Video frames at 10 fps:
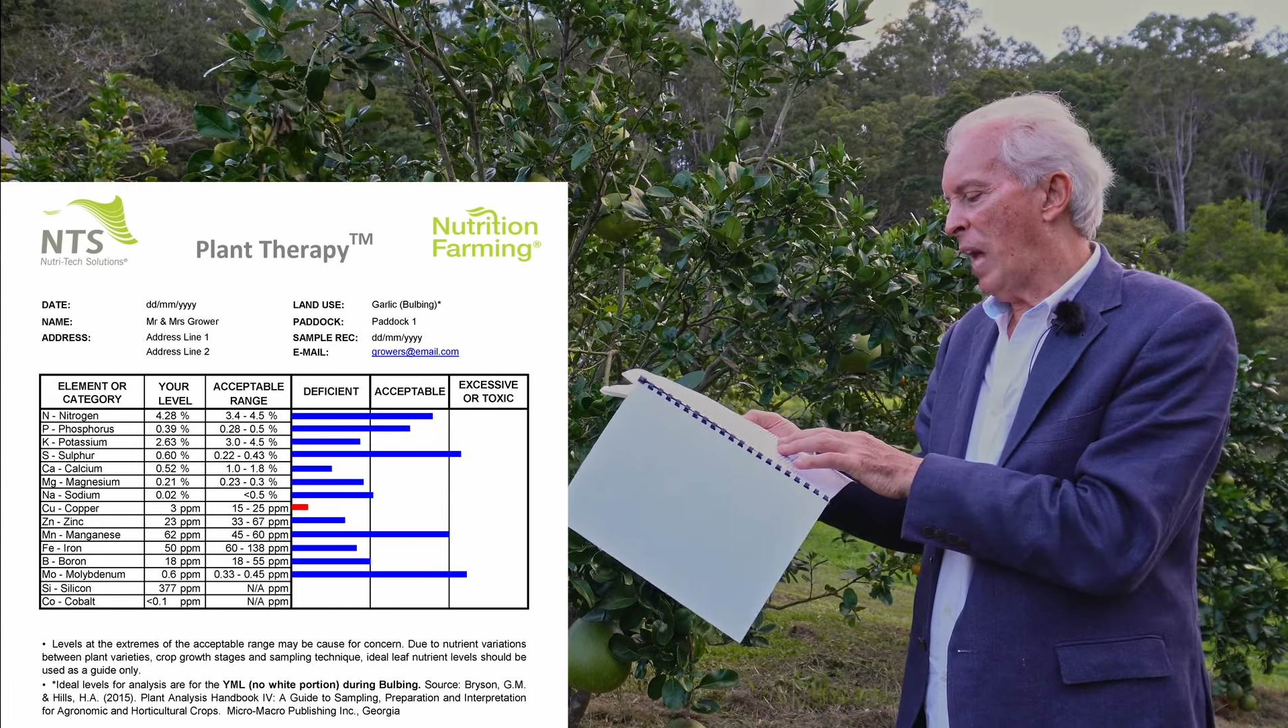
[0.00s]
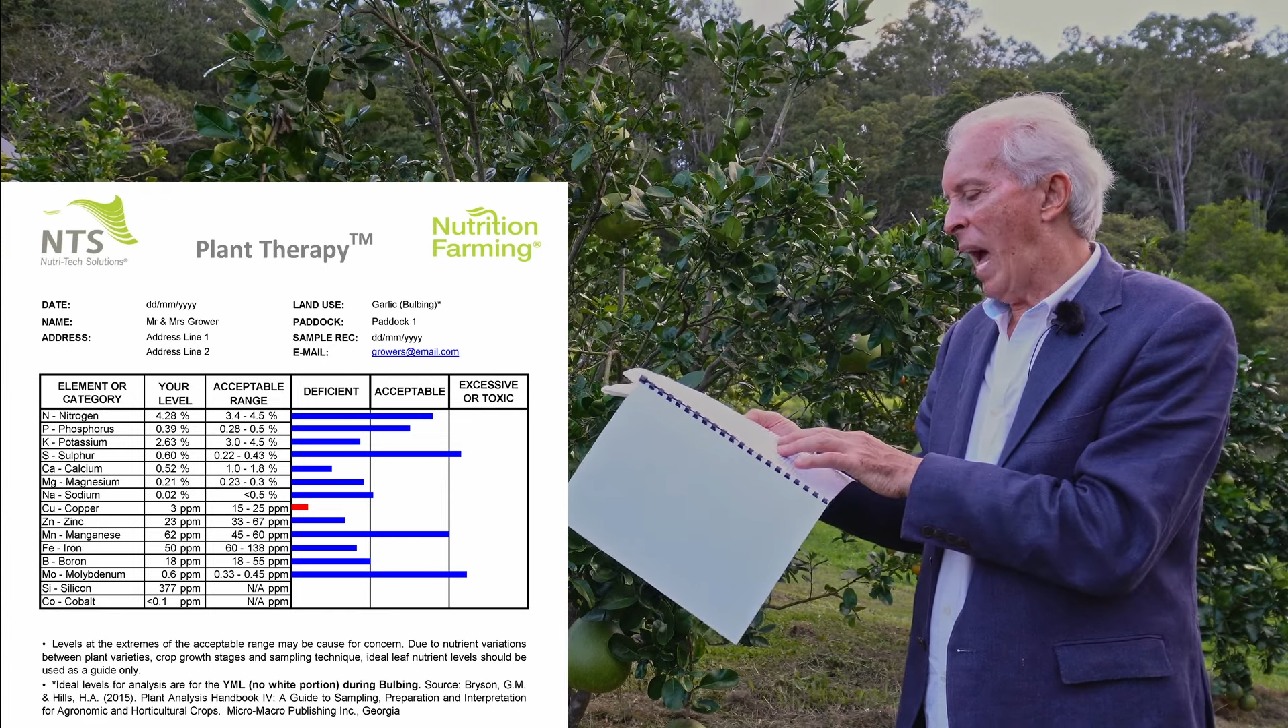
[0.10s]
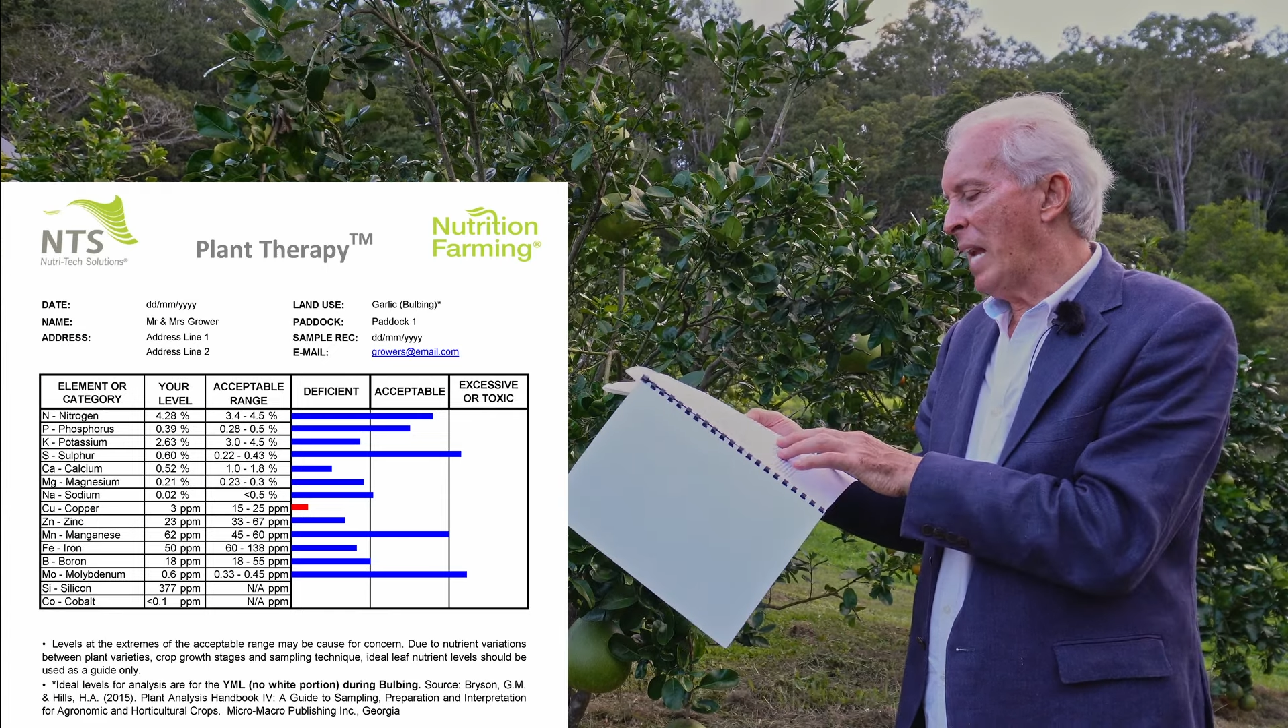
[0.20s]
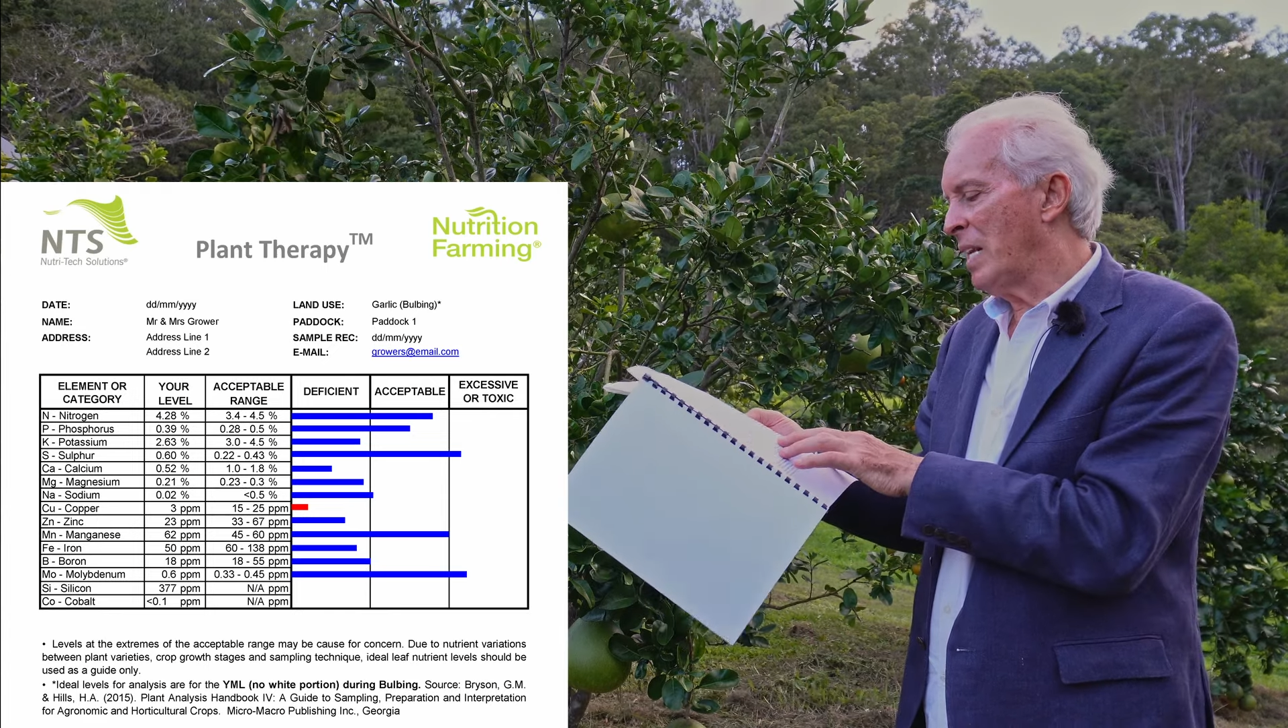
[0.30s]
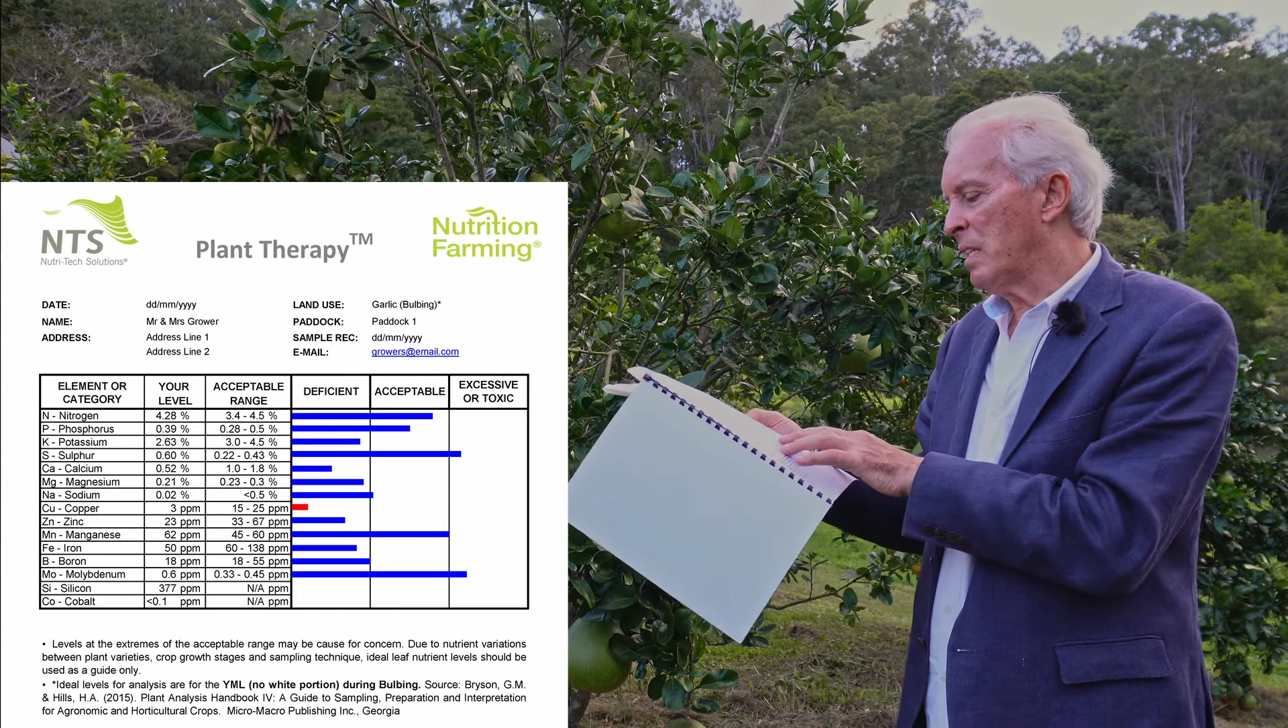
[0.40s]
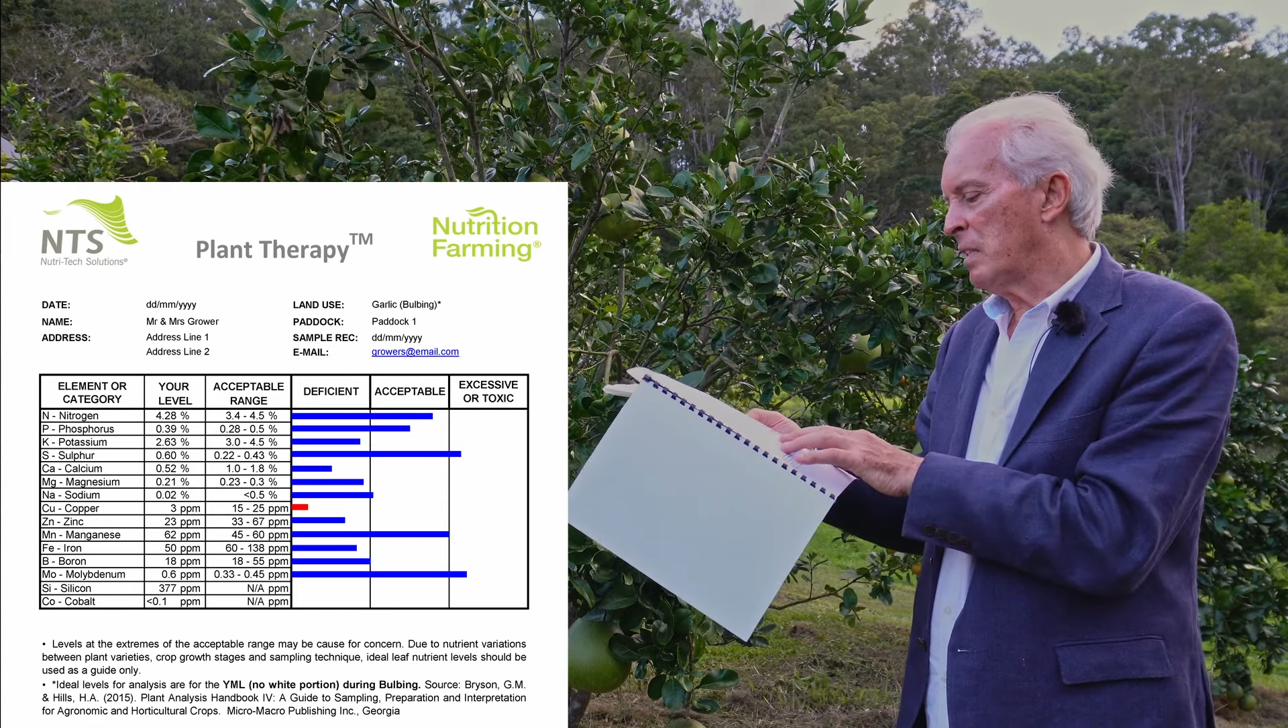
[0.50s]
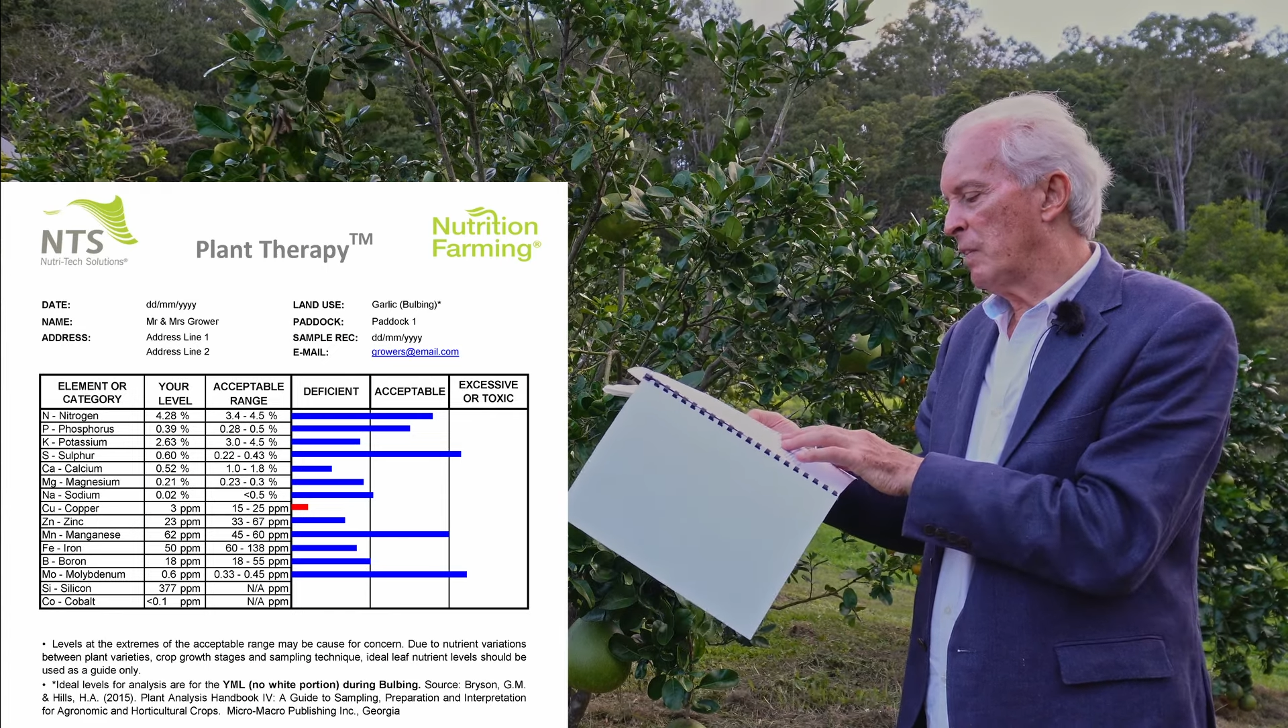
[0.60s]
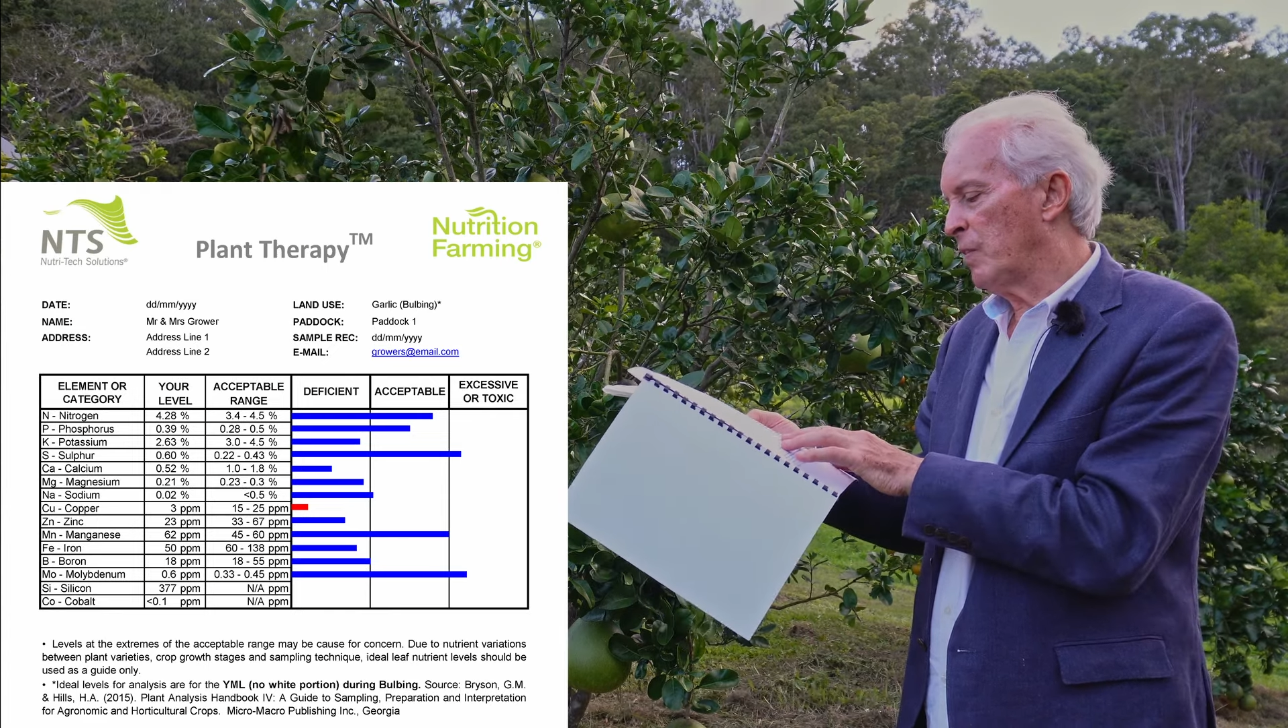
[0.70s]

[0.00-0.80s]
8 to